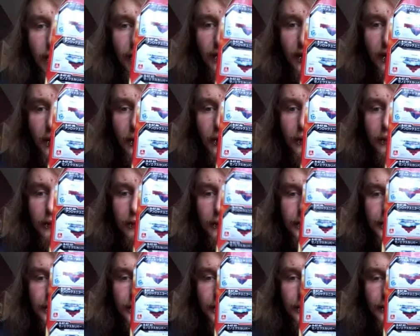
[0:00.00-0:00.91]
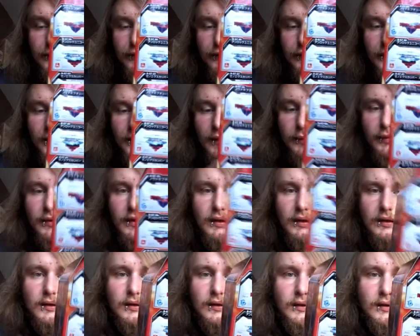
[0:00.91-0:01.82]
Drasil Shield CP.
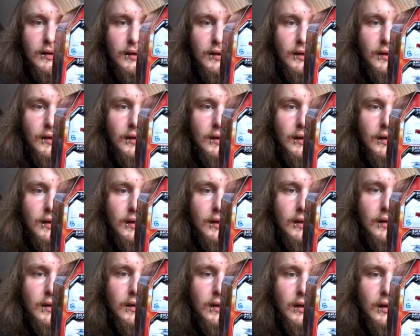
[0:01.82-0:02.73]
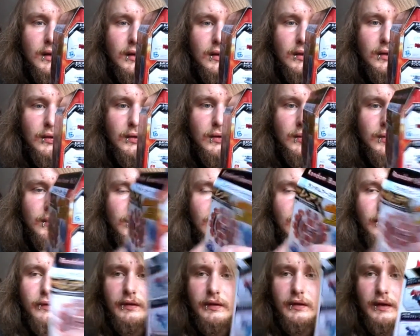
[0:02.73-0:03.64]
Then you
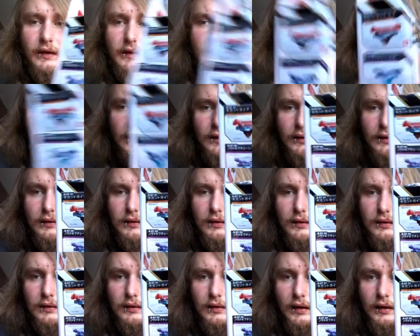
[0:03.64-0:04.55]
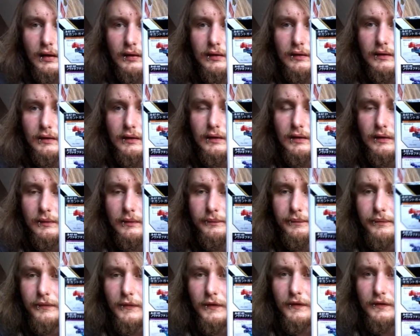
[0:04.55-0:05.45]
obviously get the Gigant,
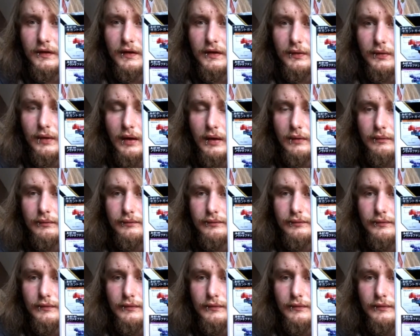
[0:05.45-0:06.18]
obviously as well.